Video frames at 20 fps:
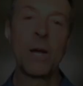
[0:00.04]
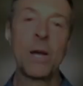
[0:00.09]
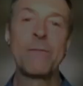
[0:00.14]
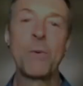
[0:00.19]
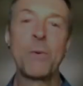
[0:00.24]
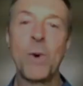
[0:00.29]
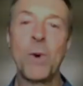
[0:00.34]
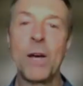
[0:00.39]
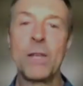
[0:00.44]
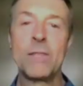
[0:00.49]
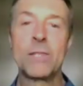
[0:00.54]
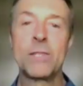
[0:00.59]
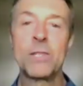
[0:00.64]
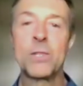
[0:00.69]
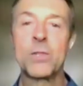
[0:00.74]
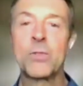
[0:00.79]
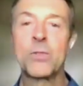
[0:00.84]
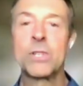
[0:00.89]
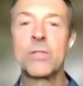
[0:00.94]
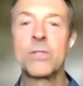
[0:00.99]
Hello, everyone. This
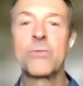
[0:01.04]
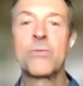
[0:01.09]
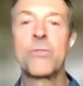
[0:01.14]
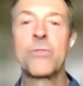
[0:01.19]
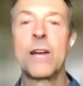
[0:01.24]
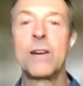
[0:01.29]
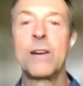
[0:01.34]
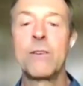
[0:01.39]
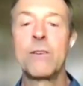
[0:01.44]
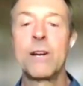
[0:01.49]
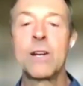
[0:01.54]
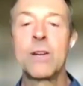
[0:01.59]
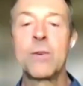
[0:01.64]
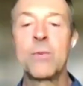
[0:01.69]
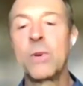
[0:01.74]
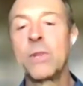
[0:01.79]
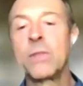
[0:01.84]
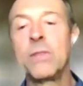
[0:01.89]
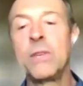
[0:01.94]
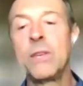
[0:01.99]
is Chris Frederick
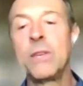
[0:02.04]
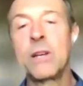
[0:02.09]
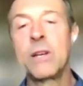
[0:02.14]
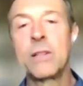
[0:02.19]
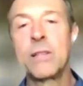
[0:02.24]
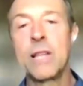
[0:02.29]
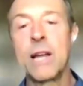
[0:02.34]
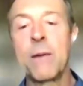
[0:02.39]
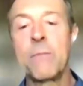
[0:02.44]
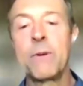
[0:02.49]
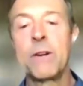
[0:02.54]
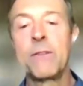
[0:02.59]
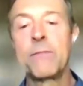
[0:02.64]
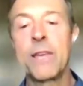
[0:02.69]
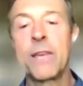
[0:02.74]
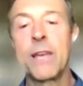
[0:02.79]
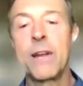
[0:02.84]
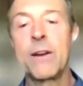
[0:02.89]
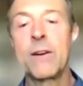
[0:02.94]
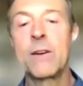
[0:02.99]
with the Collaborative
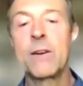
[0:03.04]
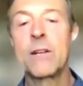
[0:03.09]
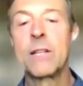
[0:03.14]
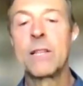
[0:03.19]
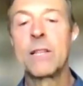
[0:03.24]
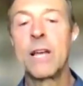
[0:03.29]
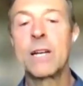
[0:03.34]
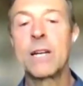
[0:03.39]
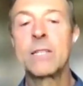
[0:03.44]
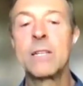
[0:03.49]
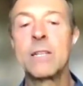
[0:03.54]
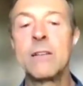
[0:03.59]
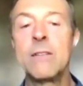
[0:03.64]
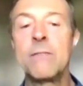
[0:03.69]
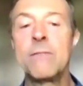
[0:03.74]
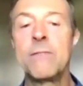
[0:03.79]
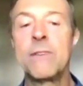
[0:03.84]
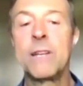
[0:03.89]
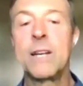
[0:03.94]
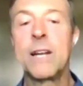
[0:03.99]
Care
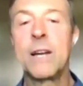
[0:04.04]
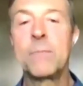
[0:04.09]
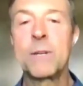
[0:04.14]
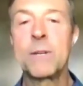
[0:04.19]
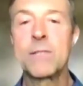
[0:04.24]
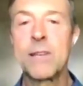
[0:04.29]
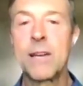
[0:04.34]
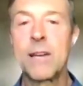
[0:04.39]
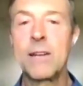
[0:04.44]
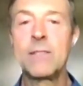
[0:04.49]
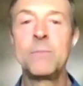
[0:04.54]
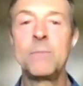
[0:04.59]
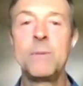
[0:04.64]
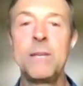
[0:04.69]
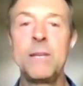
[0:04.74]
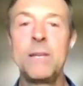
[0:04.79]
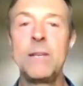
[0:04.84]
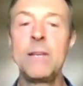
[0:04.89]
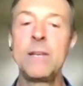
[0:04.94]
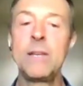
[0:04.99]
Collective, and I'm excited to
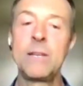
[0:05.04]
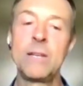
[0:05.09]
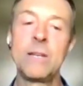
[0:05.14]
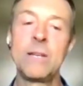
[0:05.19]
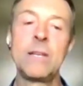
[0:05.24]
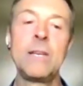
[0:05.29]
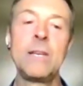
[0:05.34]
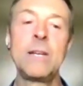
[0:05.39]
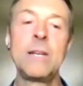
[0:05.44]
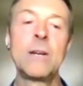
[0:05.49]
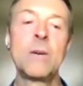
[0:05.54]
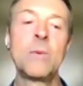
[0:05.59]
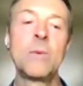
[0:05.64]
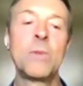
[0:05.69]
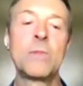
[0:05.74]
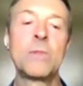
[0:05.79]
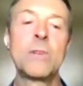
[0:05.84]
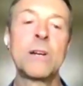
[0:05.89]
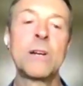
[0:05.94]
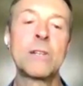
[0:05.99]
be here
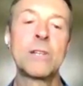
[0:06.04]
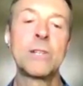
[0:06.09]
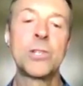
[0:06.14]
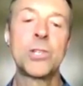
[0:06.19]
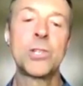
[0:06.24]
with Dr.